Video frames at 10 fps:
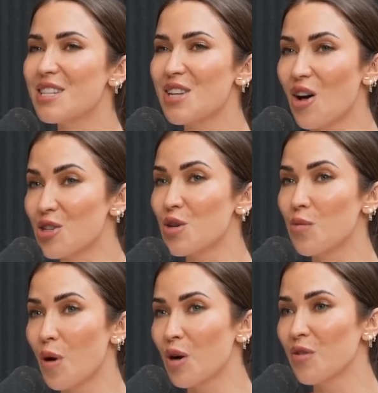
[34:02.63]
is also a
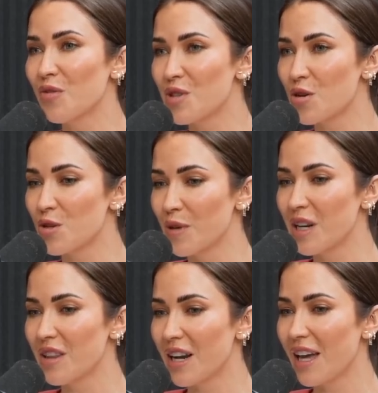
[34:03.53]
part of social
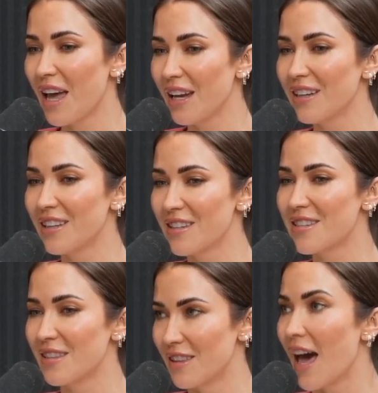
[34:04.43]
media that I hate
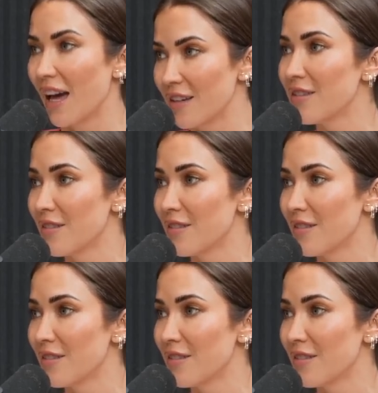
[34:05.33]
is that.